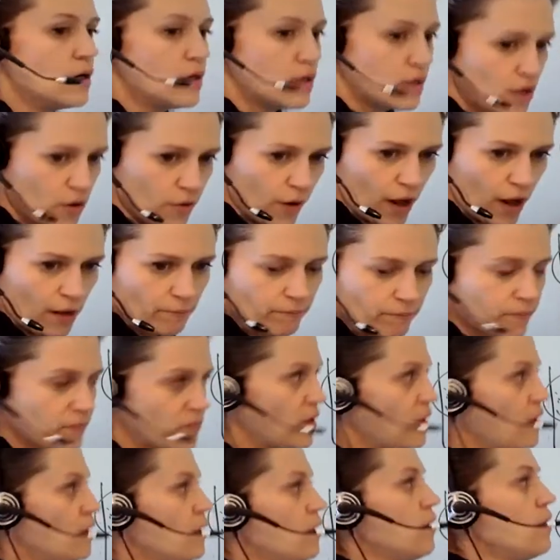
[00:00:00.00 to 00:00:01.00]
Okay,
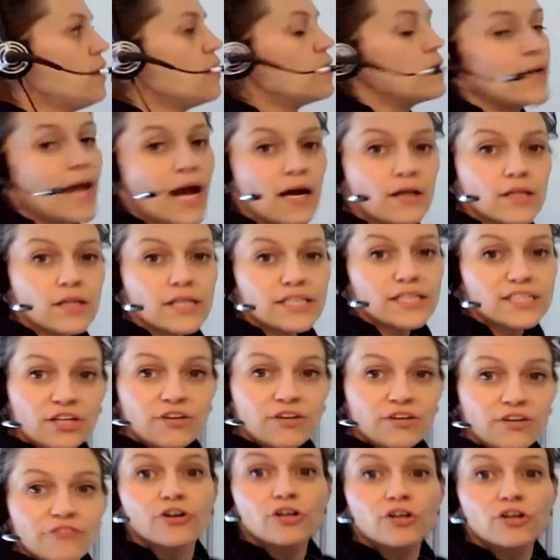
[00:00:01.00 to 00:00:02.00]
now let's
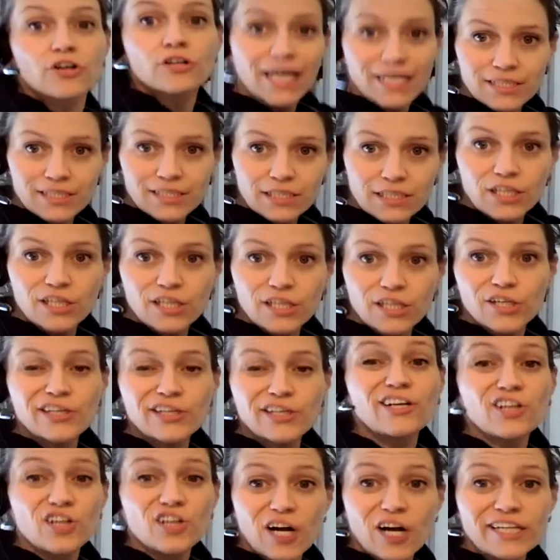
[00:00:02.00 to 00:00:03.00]
convert that to the
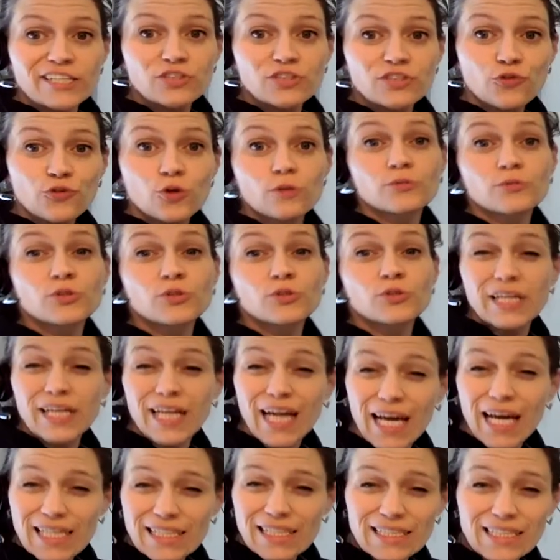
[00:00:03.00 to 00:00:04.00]
linearized form so you can
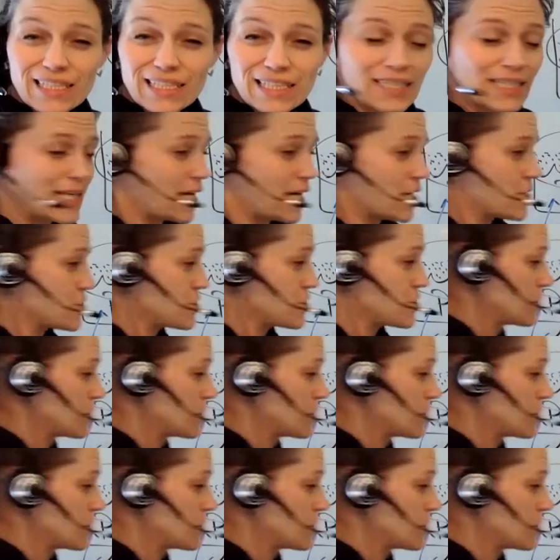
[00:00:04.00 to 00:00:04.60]
kind of see the connection.